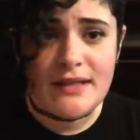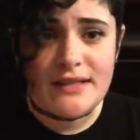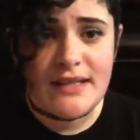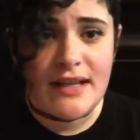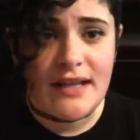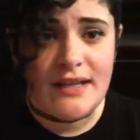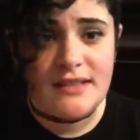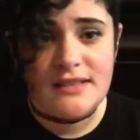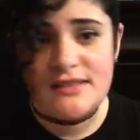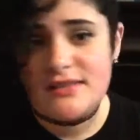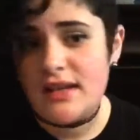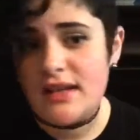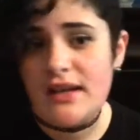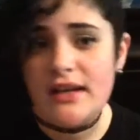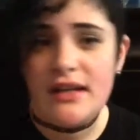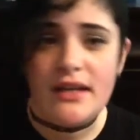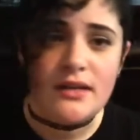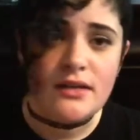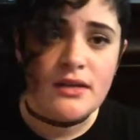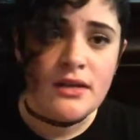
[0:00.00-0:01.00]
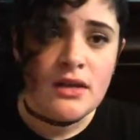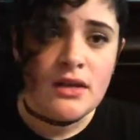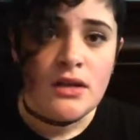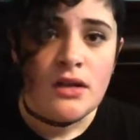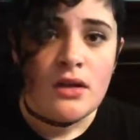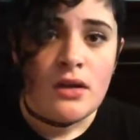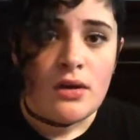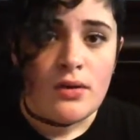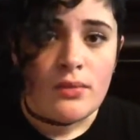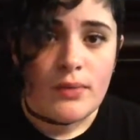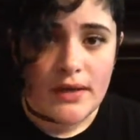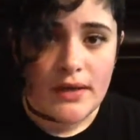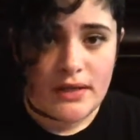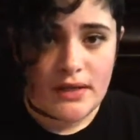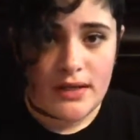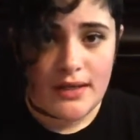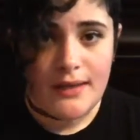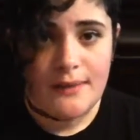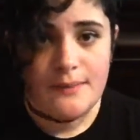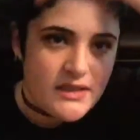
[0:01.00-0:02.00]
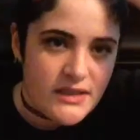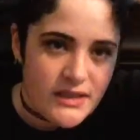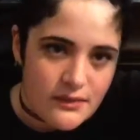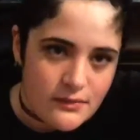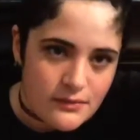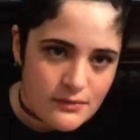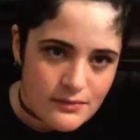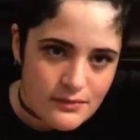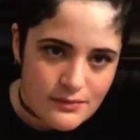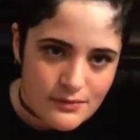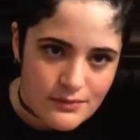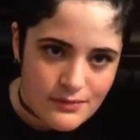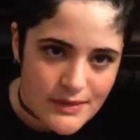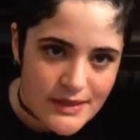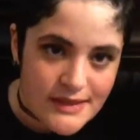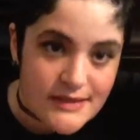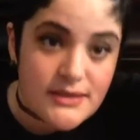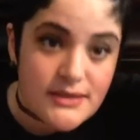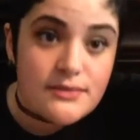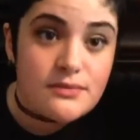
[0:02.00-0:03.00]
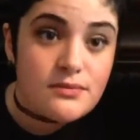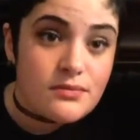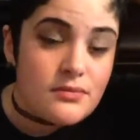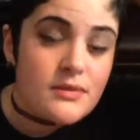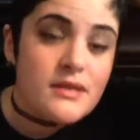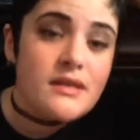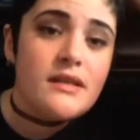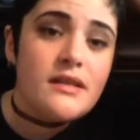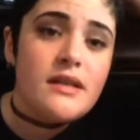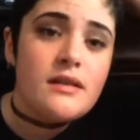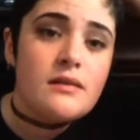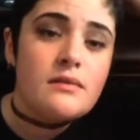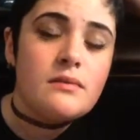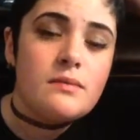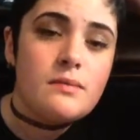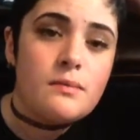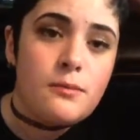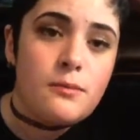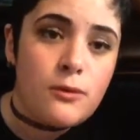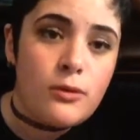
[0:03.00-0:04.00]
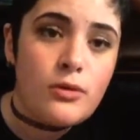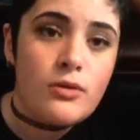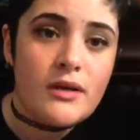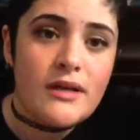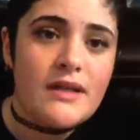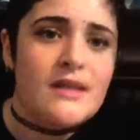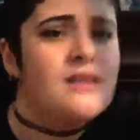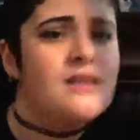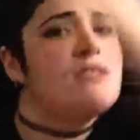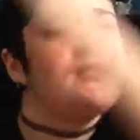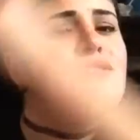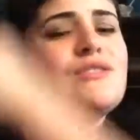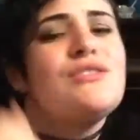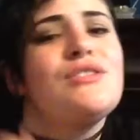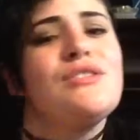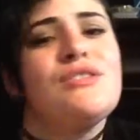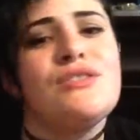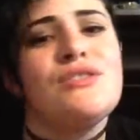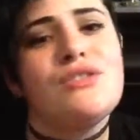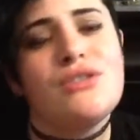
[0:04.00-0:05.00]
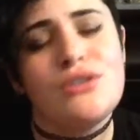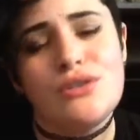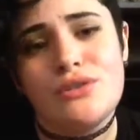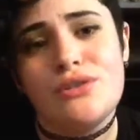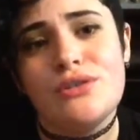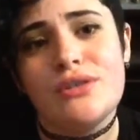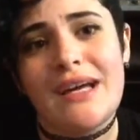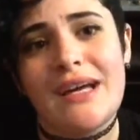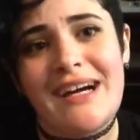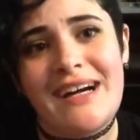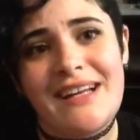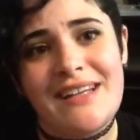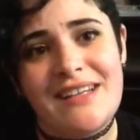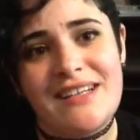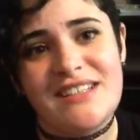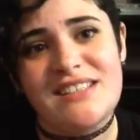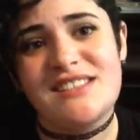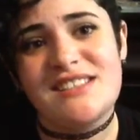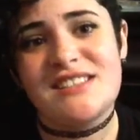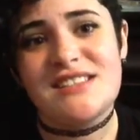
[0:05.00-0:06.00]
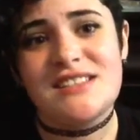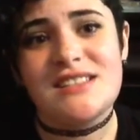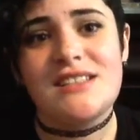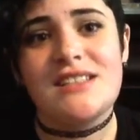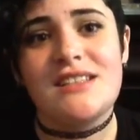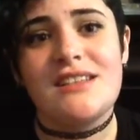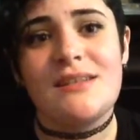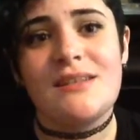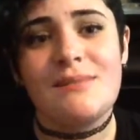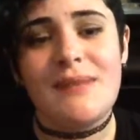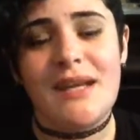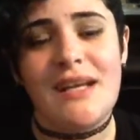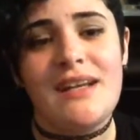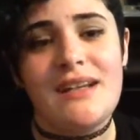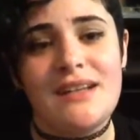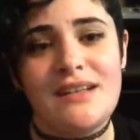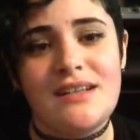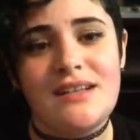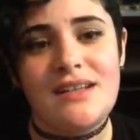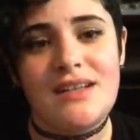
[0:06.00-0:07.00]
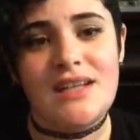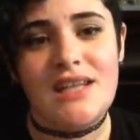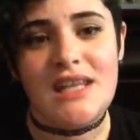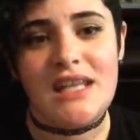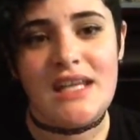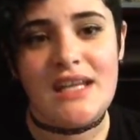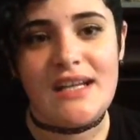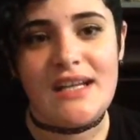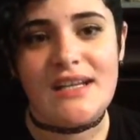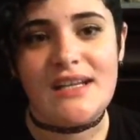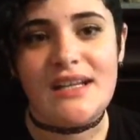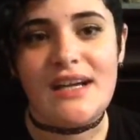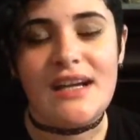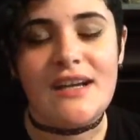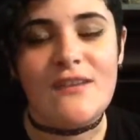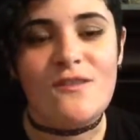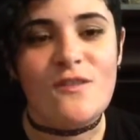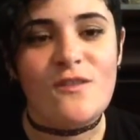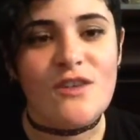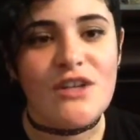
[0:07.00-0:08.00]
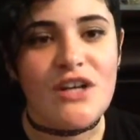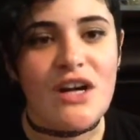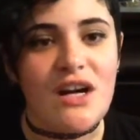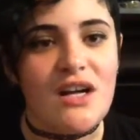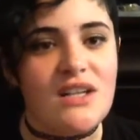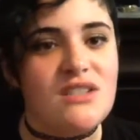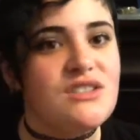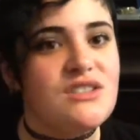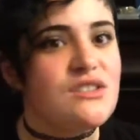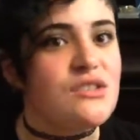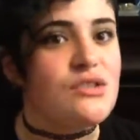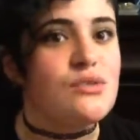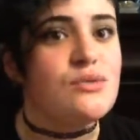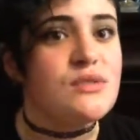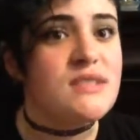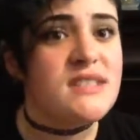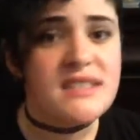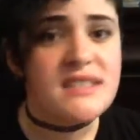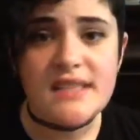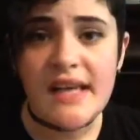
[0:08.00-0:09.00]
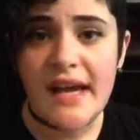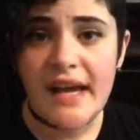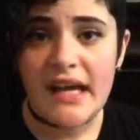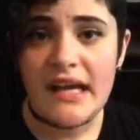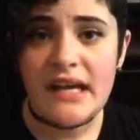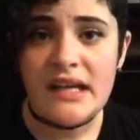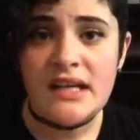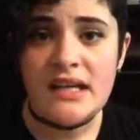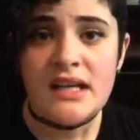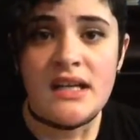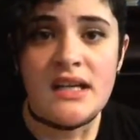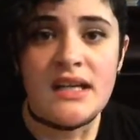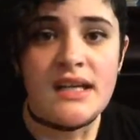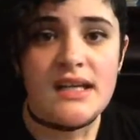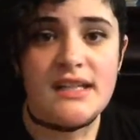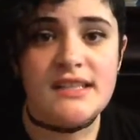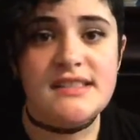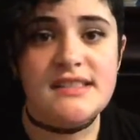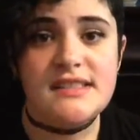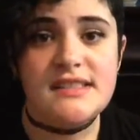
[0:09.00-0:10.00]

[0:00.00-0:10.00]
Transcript: tent signing, whatnot. It's really important to do that. That's the main thing I've got to say, is